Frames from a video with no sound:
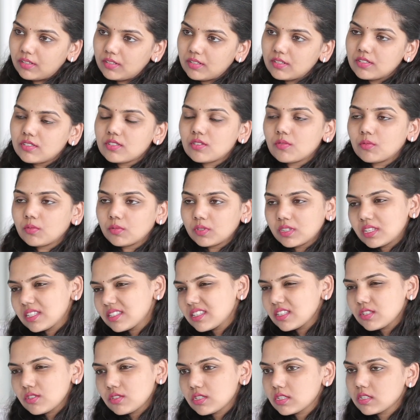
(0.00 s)
So
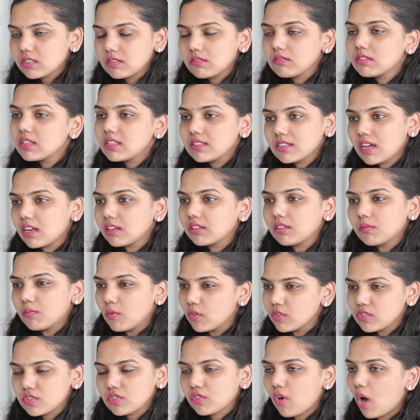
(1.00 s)
these are the
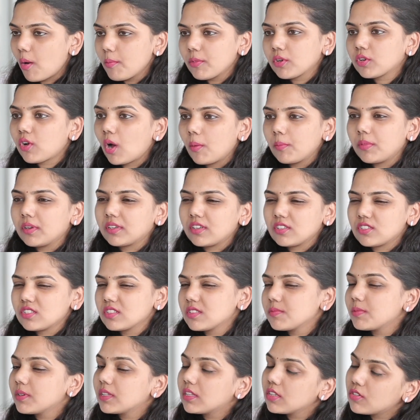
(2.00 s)
most common complications,
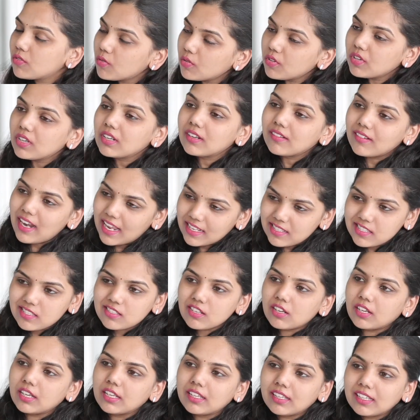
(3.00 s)
but they don't
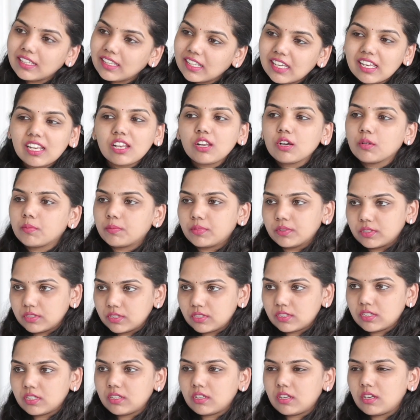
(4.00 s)
necessarily kill a
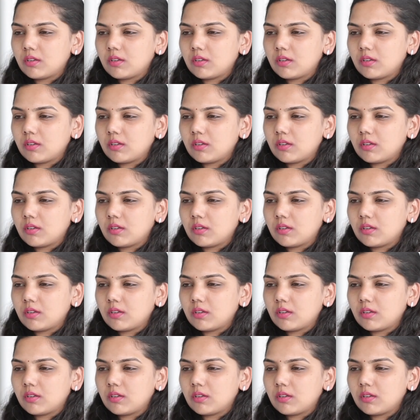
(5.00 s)
person